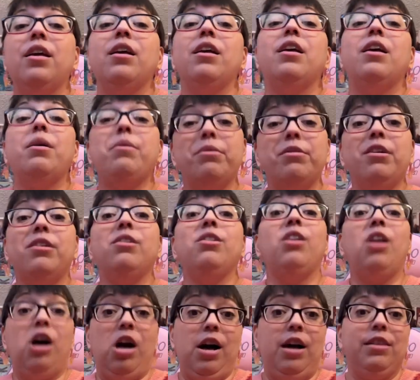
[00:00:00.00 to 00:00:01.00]
it was a
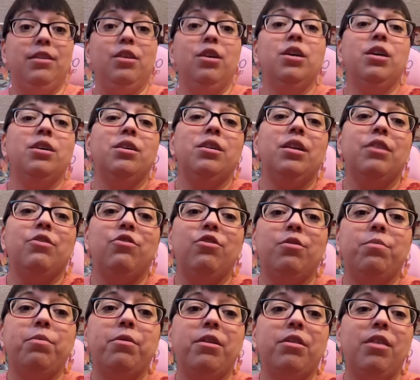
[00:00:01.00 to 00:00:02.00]
lot. Let's
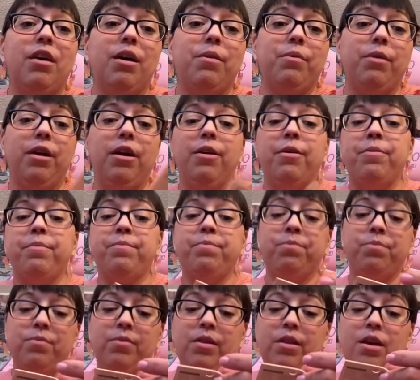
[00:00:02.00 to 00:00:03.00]
just put it that way.
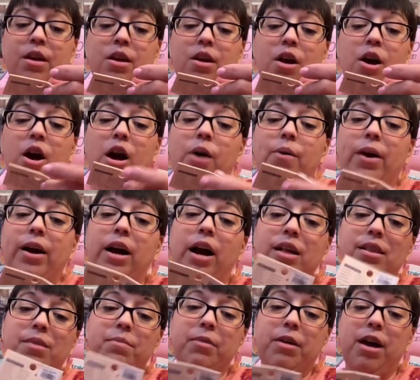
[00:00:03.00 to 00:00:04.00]
Oh, I got
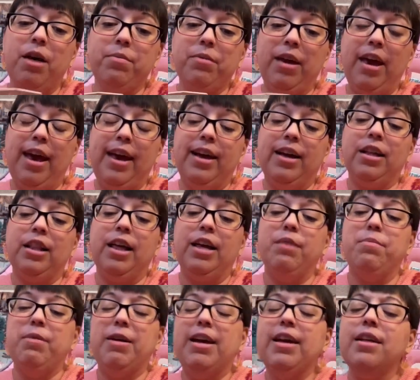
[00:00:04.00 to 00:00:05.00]
some cupcake clay
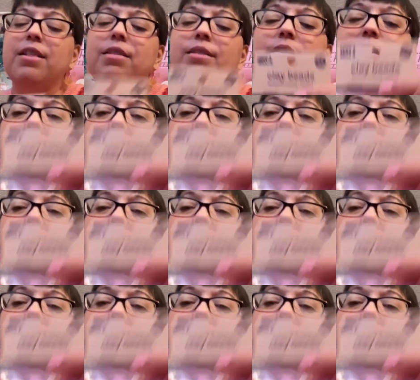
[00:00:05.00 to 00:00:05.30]
beads.